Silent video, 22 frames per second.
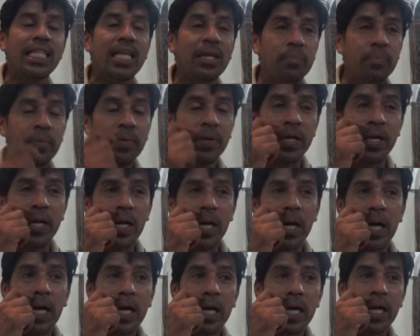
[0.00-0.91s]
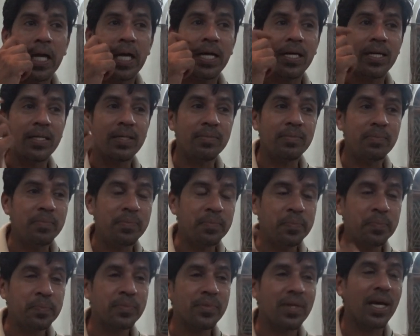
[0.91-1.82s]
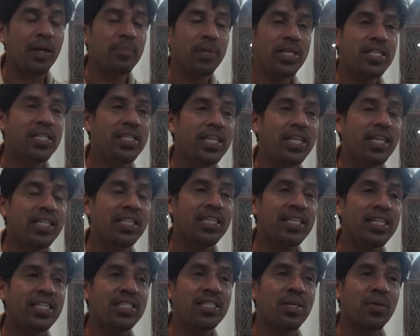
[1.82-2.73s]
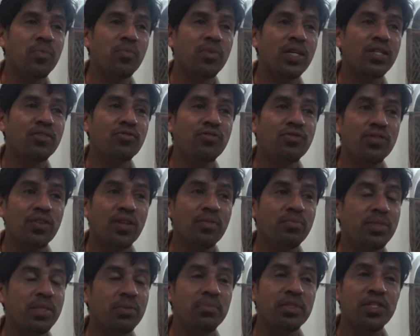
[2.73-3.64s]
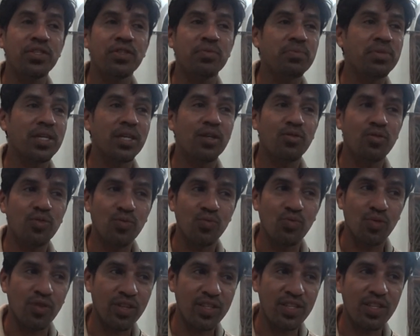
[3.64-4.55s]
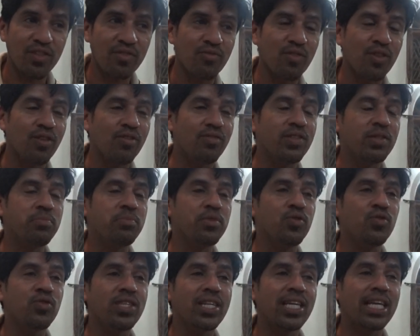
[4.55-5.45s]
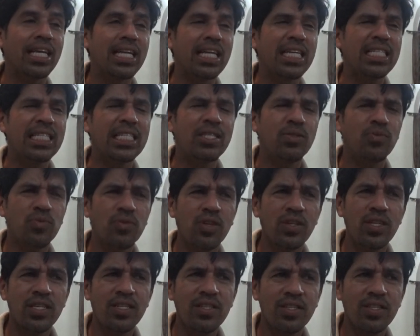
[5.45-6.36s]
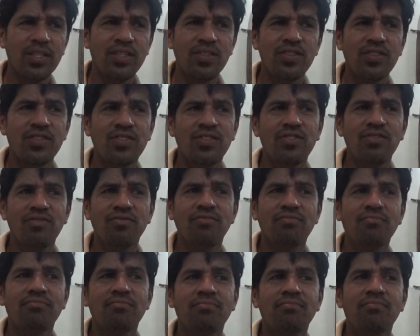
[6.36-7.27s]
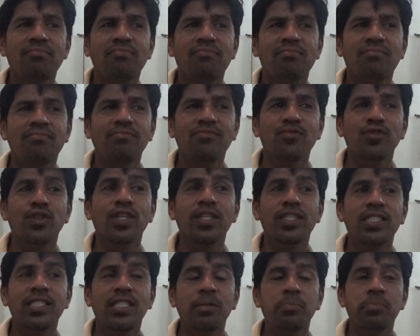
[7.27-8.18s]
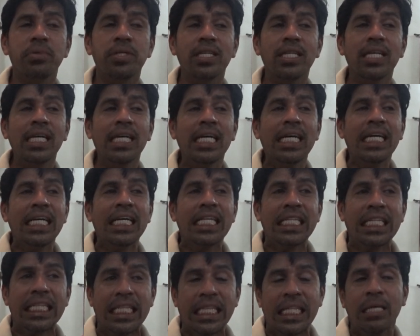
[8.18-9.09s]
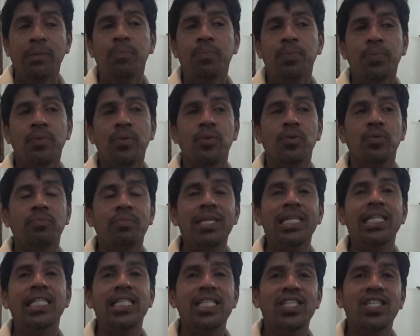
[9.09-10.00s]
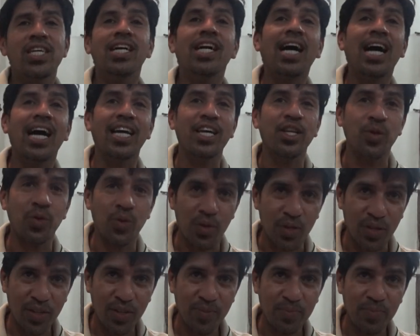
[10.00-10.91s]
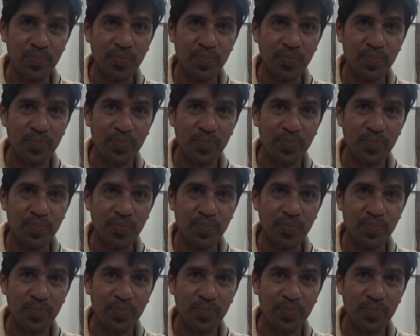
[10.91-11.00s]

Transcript: Tipri, I met the other day someone from the Bishop's House who was involved with music, and I said, what is this word Tipri? Tiplu means a high note.